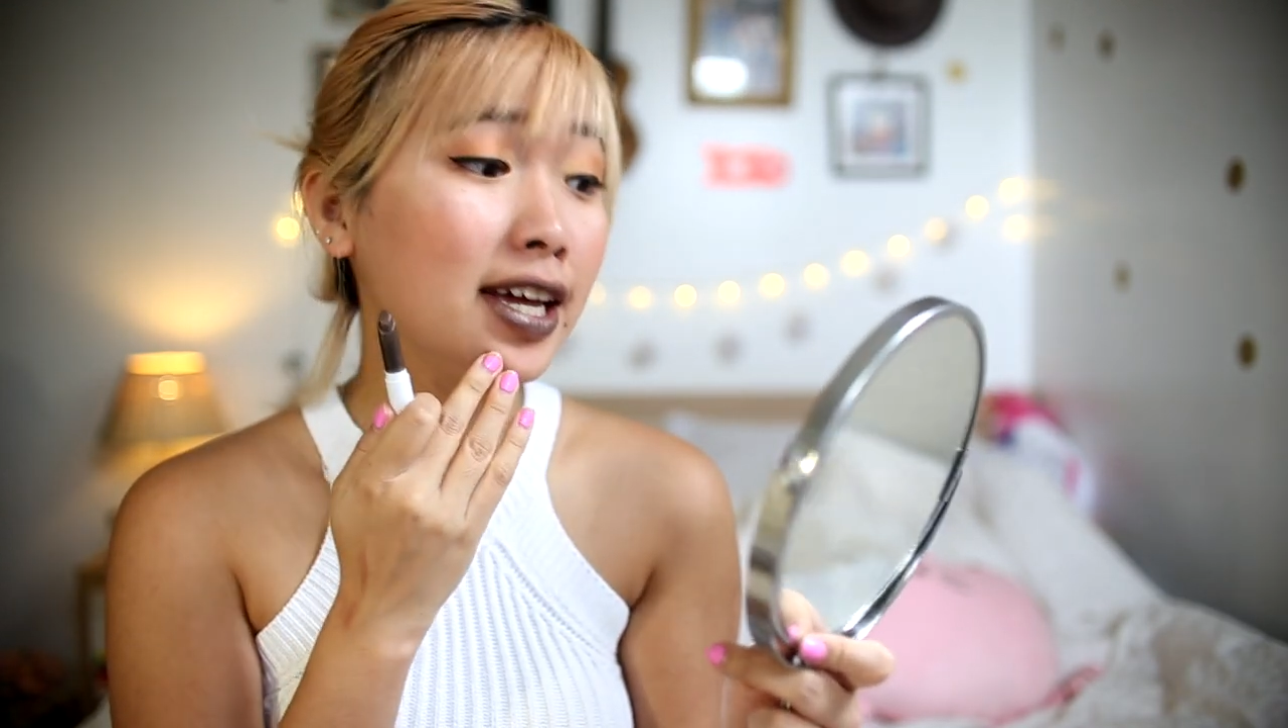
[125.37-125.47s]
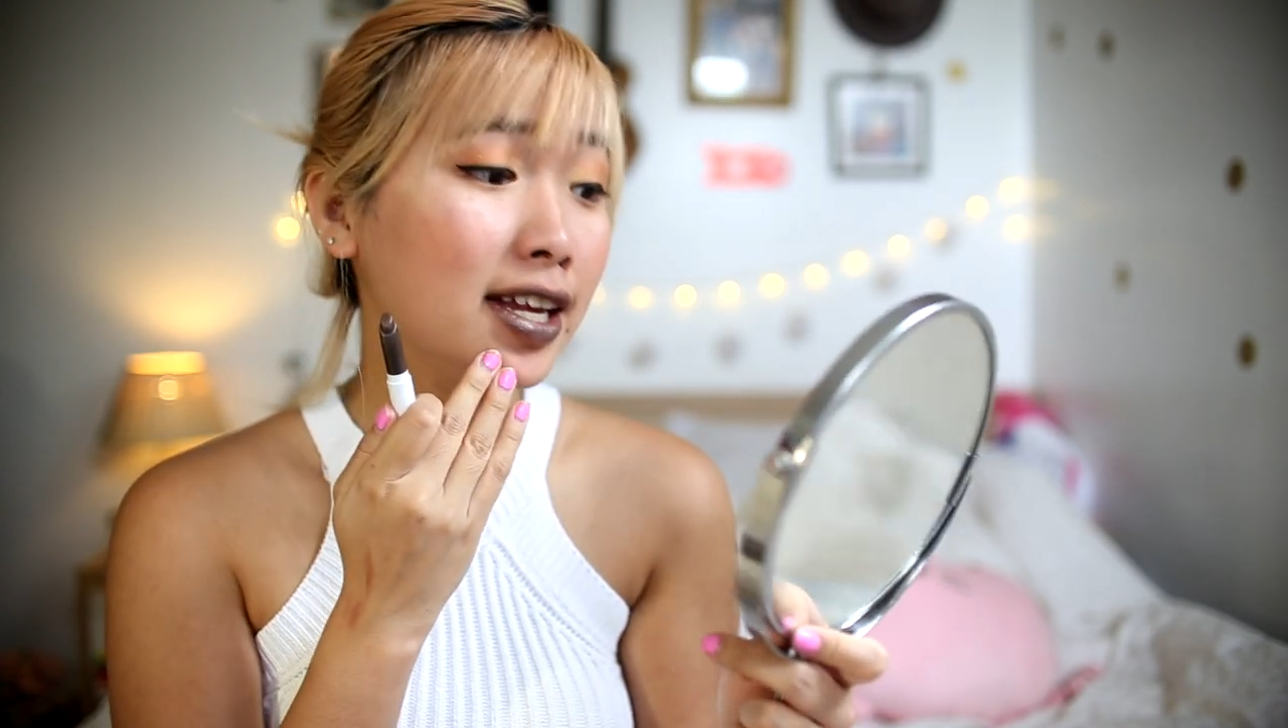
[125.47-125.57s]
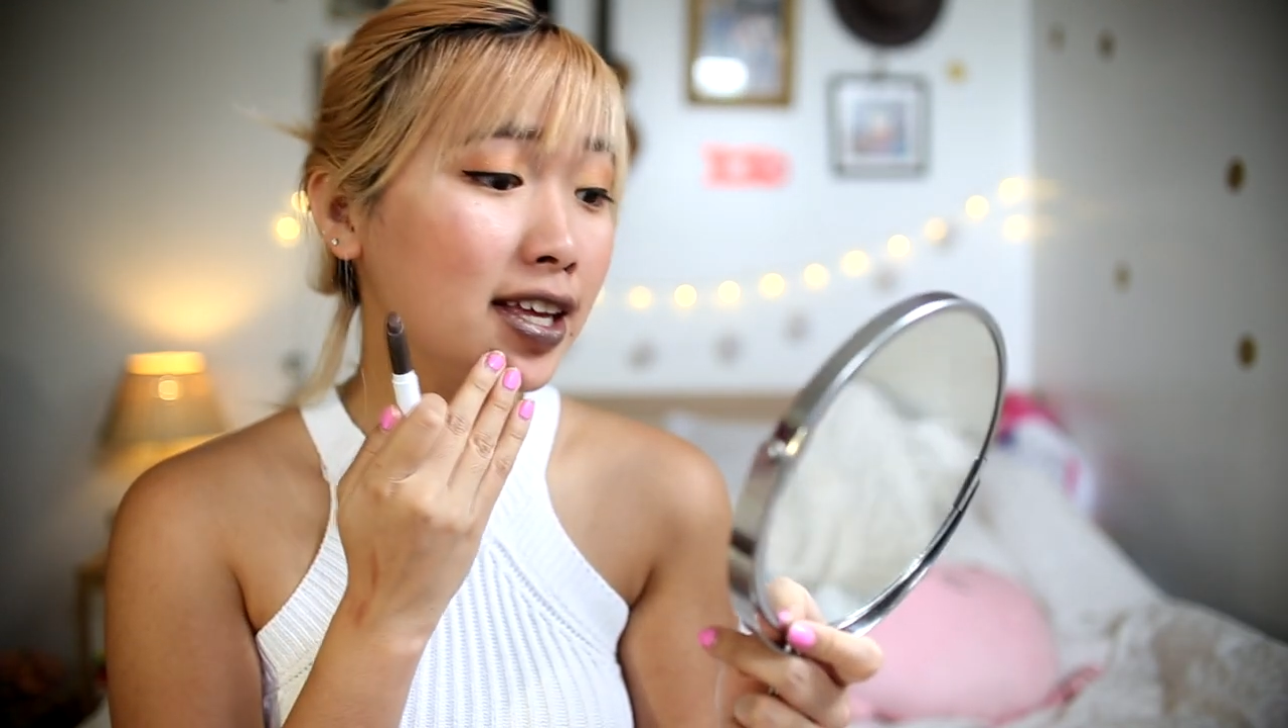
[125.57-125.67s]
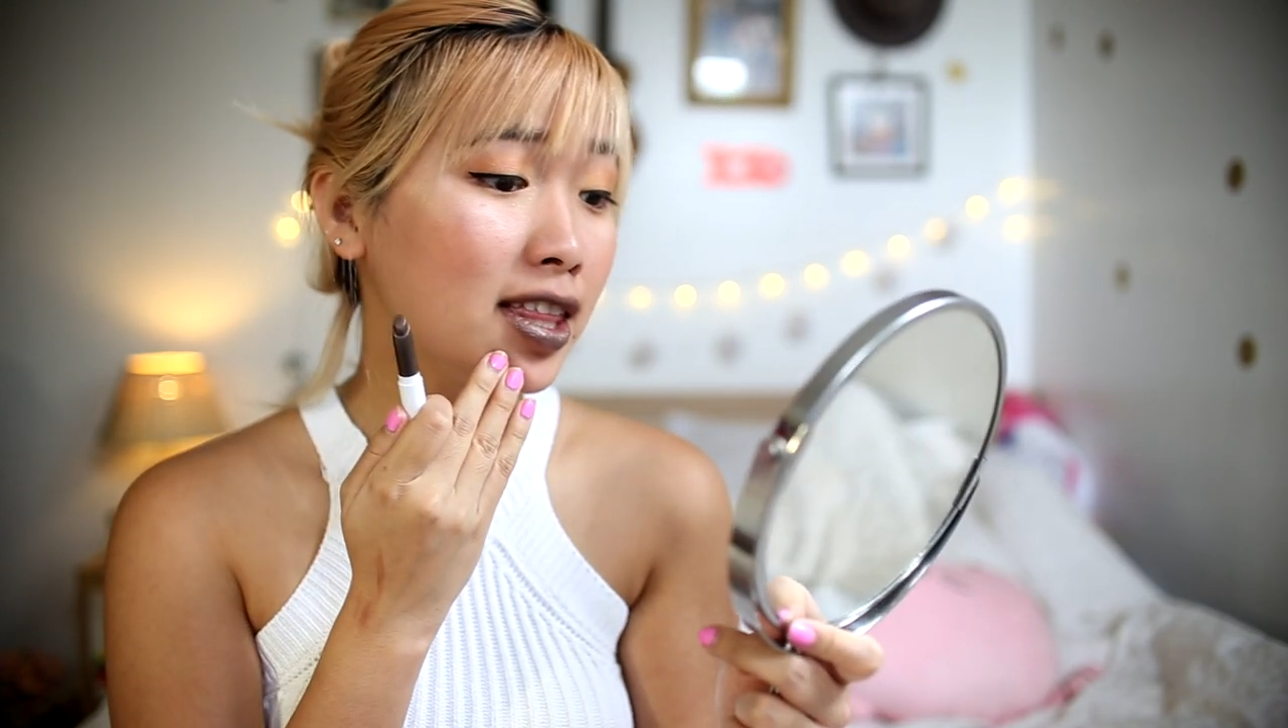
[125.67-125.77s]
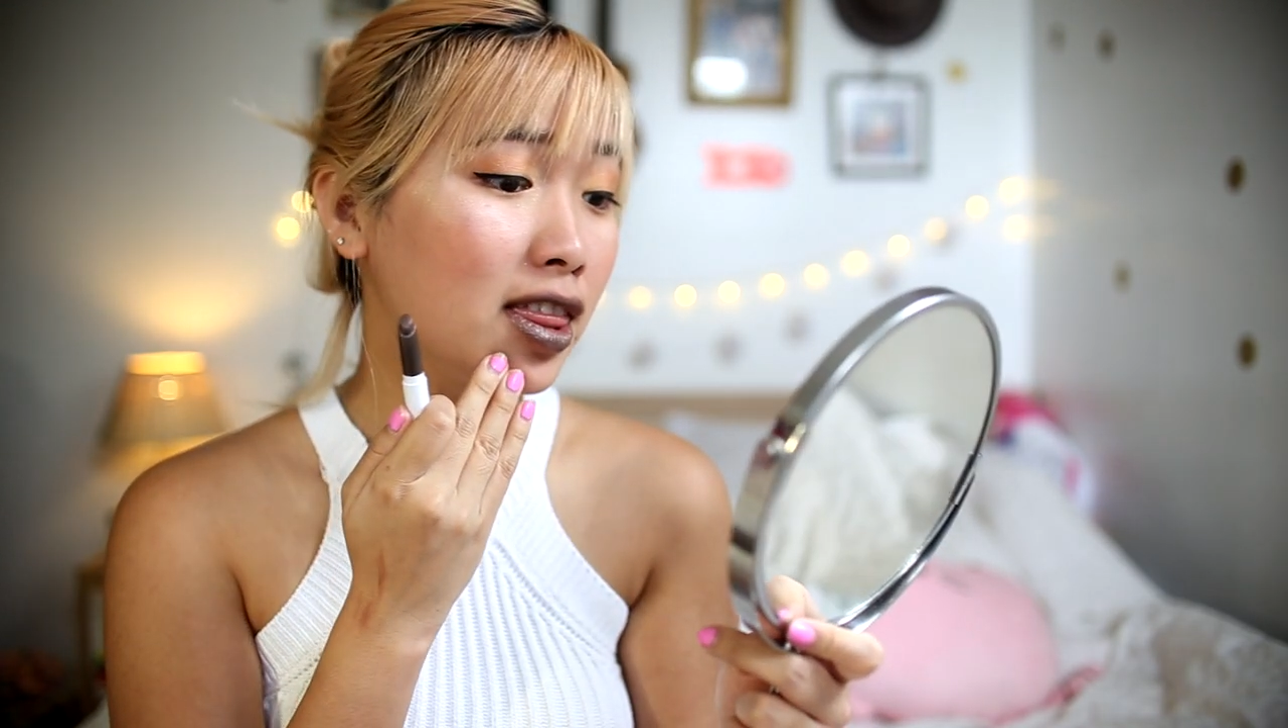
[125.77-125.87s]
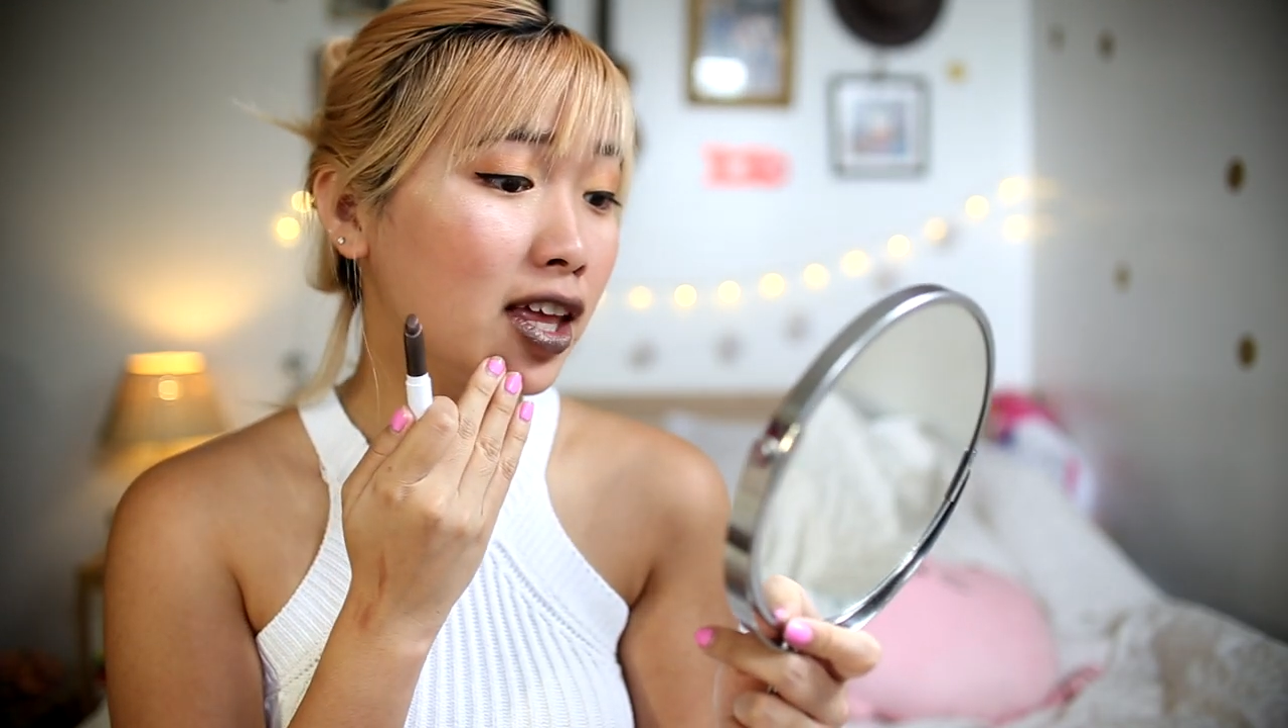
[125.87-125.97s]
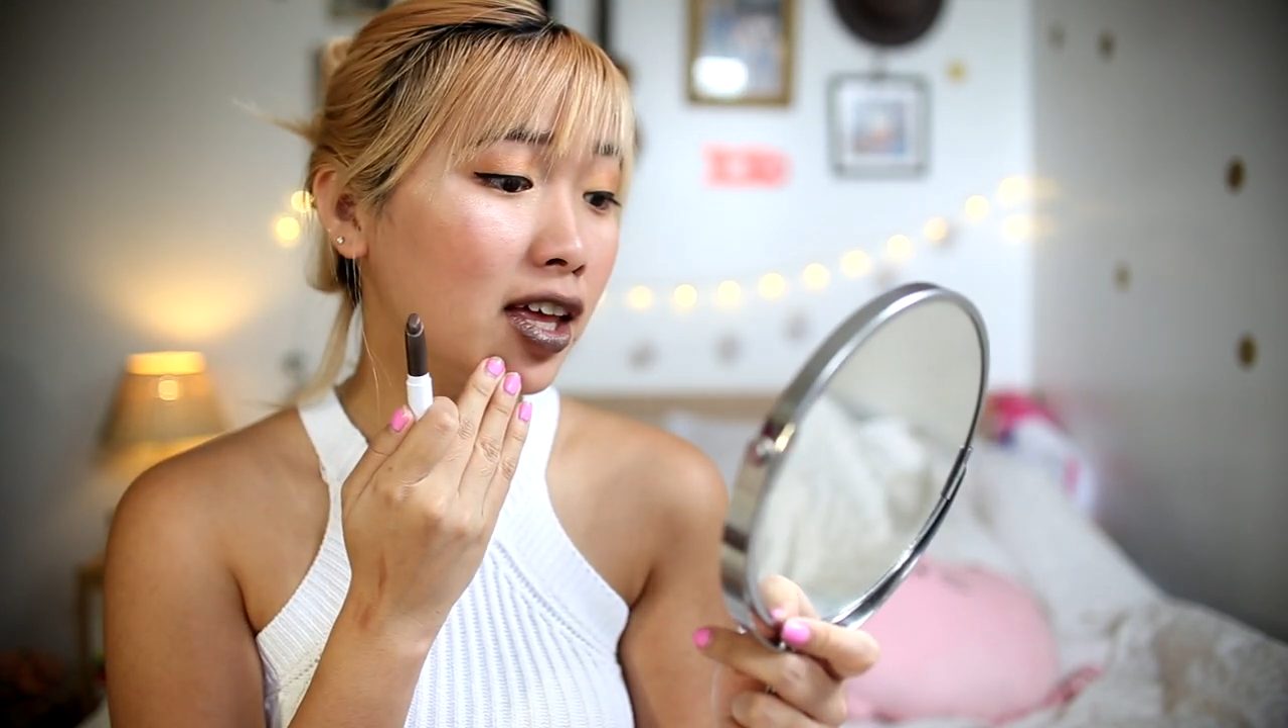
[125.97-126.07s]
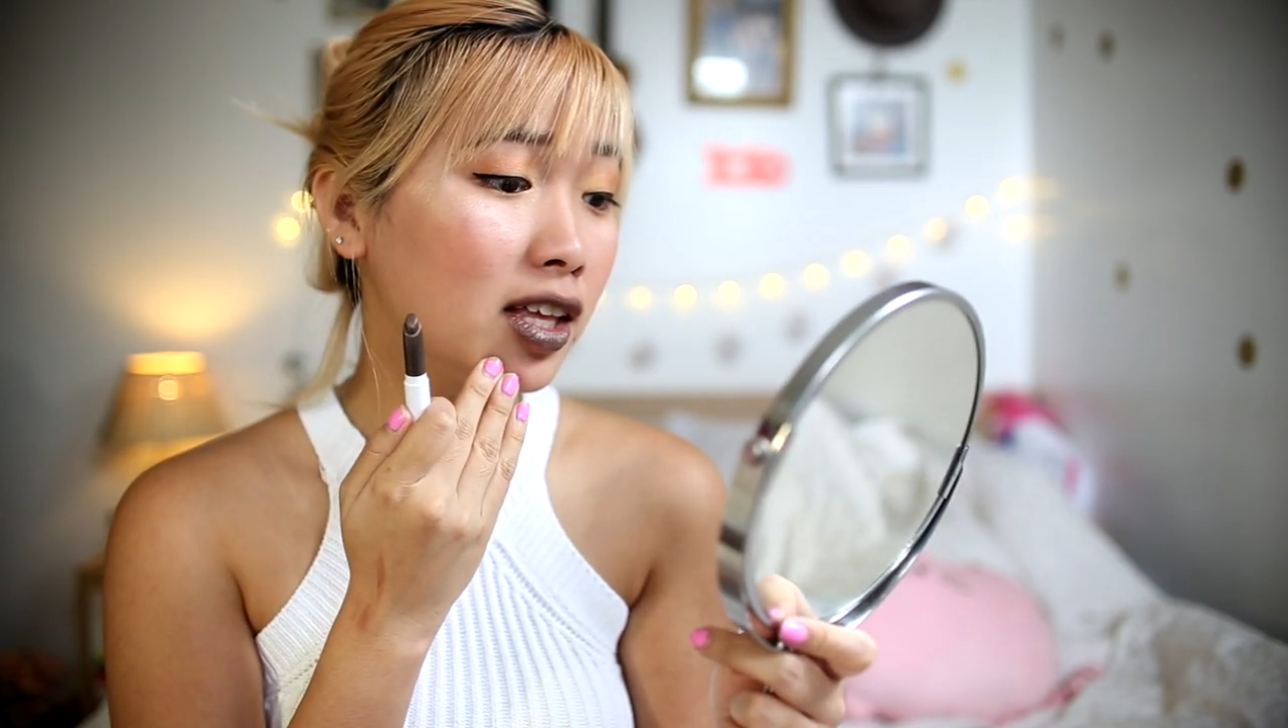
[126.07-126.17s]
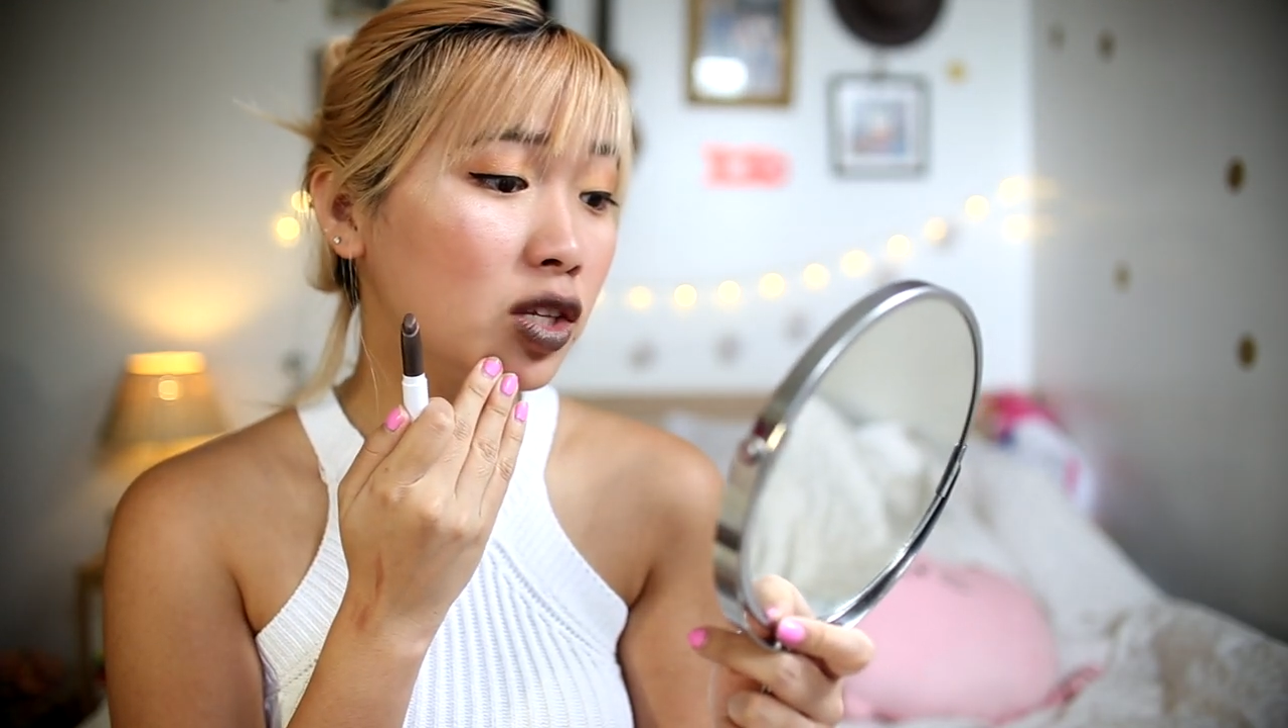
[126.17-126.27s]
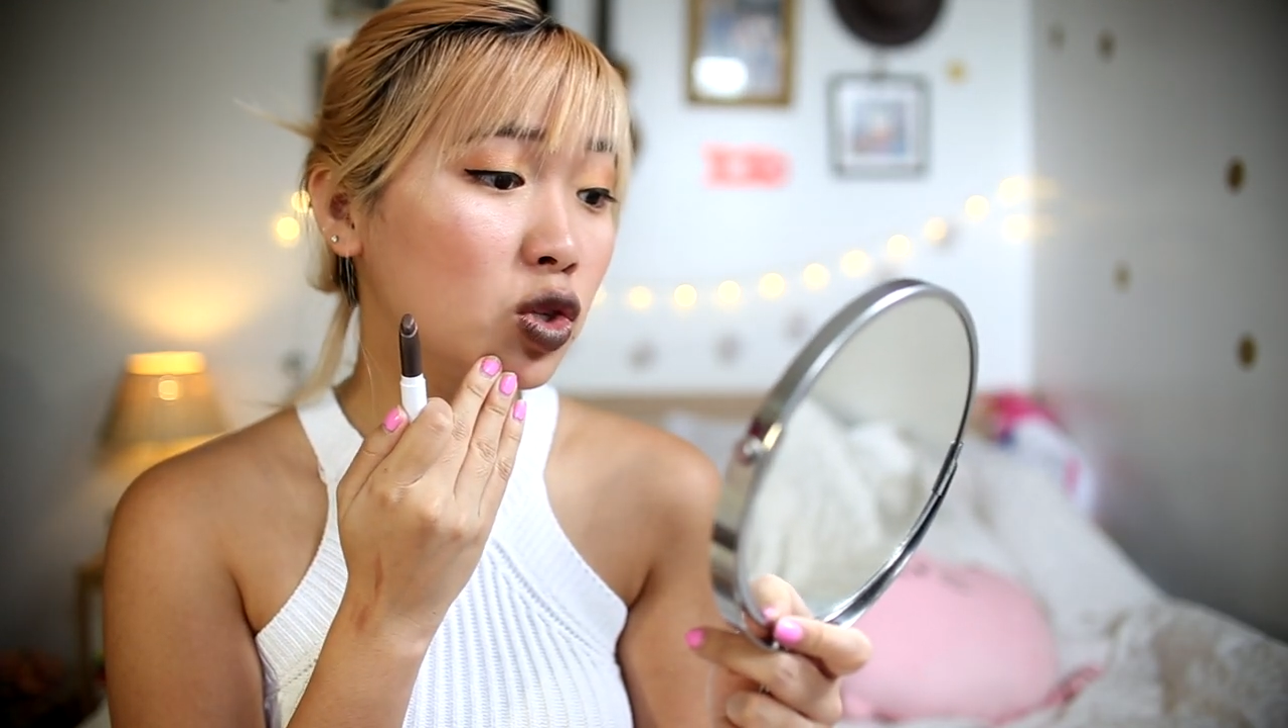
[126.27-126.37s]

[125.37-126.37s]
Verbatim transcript: anything,